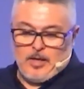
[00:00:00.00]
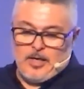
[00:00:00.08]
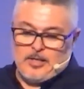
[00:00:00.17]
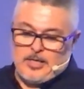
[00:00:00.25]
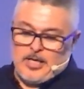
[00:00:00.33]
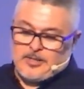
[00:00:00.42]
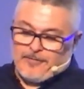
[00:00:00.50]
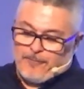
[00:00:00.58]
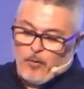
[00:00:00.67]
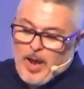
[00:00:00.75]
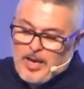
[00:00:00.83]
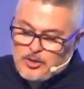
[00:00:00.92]
is a
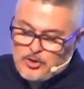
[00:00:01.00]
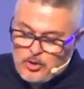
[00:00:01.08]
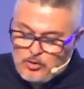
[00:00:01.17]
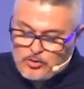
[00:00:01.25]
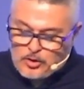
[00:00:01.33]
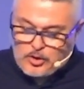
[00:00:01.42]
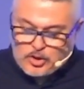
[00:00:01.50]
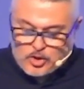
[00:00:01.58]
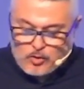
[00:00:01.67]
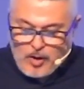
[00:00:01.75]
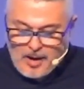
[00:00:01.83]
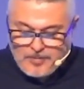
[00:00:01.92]
phrase used to
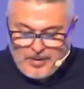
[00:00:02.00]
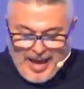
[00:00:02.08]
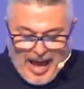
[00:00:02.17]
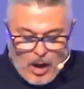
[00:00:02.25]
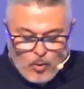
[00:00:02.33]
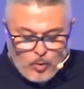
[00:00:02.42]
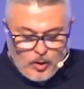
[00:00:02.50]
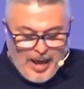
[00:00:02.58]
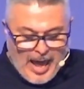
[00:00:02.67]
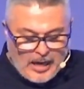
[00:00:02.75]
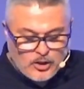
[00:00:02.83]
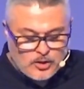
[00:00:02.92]
describe the outward
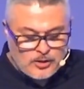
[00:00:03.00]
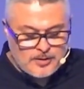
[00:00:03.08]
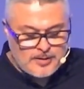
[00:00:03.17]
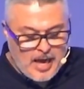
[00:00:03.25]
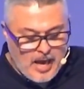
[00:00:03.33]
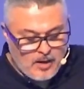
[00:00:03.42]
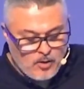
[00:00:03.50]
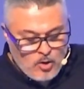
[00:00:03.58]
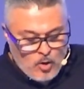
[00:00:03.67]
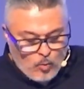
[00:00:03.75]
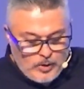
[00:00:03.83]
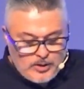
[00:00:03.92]
actions that
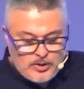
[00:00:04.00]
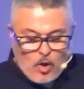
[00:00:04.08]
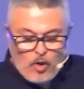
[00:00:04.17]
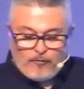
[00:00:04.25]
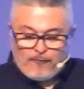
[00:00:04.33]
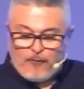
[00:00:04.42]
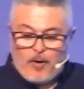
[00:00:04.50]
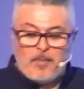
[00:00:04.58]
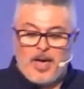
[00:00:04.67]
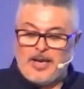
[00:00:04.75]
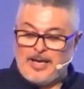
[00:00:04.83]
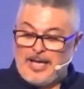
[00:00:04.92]
result from
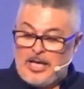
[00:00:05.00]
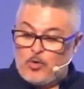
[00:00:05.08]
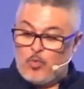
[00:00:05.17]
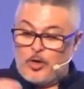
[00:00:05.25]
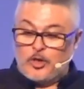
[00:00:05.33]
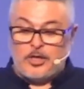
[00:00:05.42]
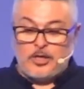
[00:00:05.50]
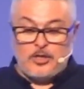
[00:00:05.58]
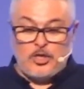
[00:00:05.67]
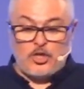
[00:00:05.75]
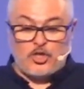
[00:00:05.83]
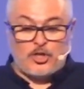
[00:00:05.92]
an inward
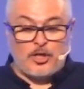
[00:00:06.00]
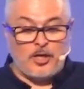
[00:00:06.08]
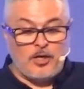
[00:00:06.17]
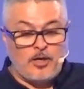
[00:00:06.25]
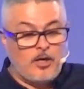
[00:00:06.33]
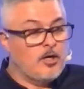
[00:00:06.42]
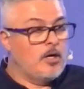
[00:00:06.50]
condition